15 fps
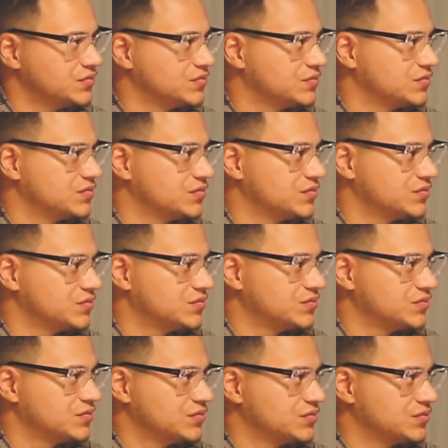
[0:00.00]

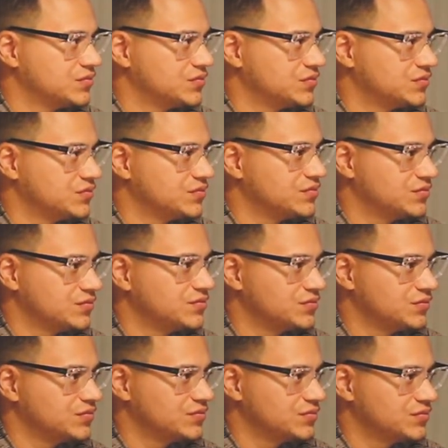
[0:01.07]

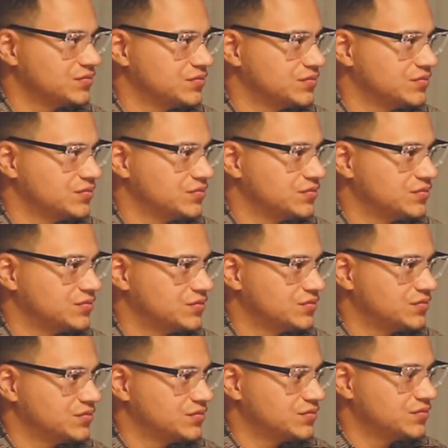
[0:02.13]

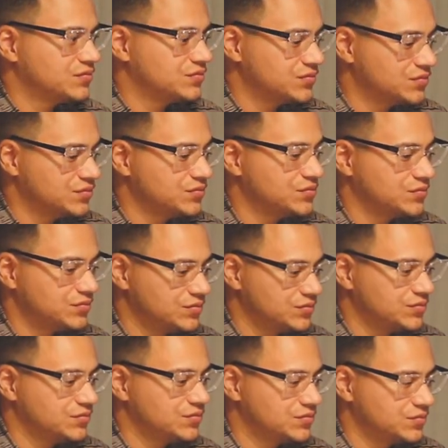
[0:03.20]

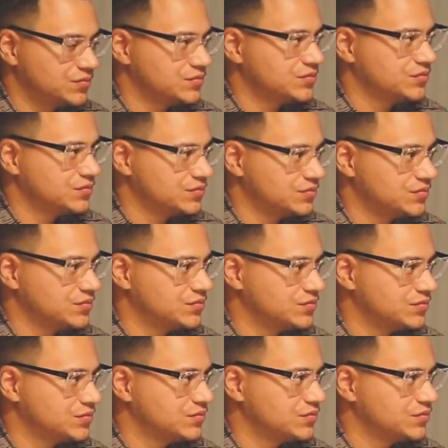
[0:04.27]

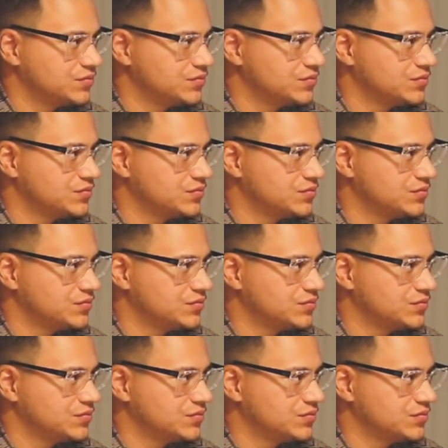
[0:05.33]
This person isn't speaking.